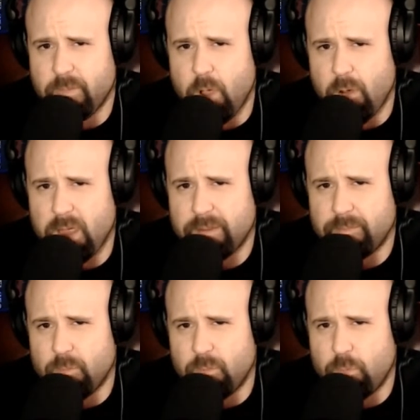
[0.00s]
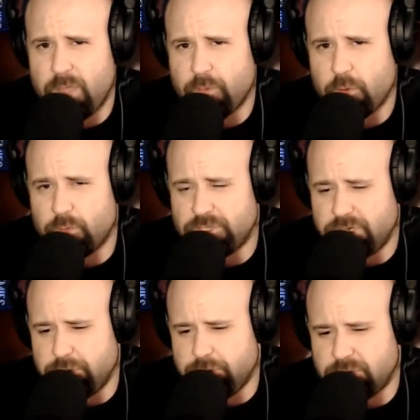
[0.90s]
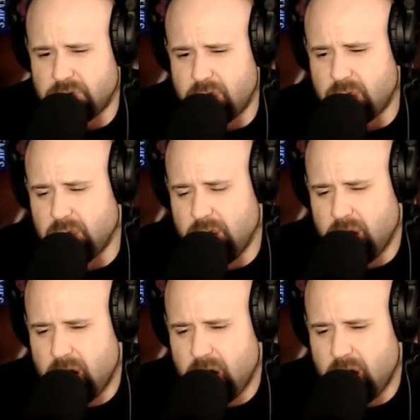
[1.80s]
All right. Whether it was used or